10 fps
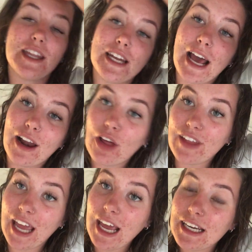the nail on the
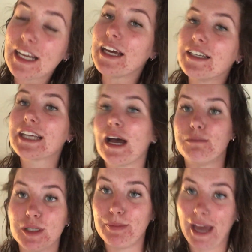head, it
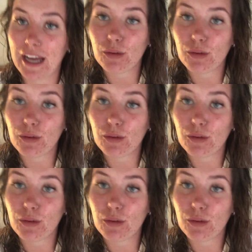comes back